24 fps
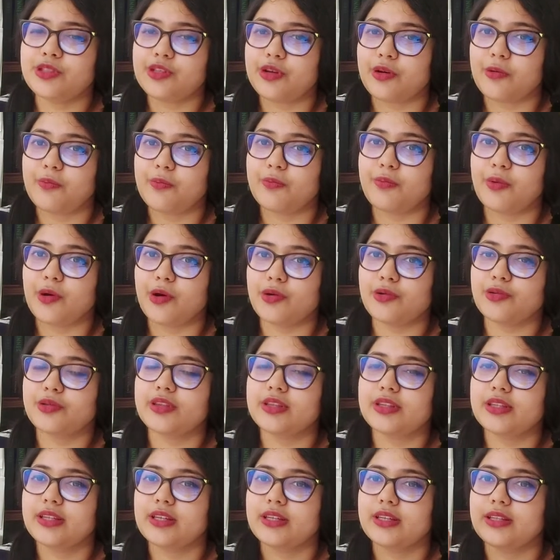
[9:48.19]
So
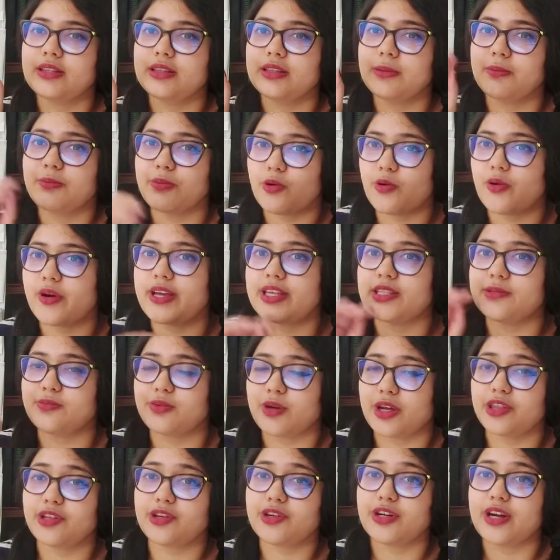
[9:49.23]
both the boy's
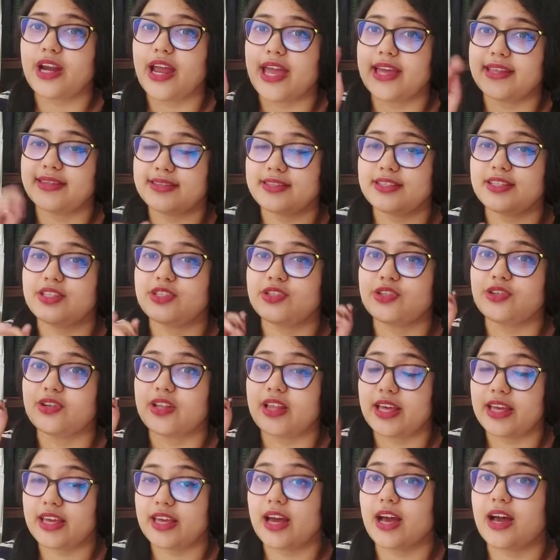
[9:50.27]
brother and sister
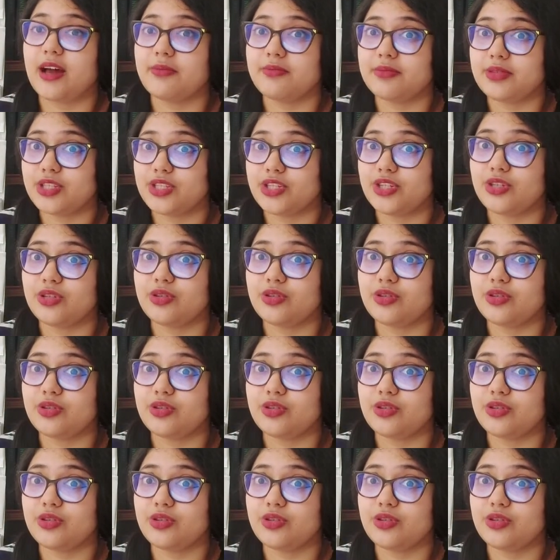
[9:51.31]
like come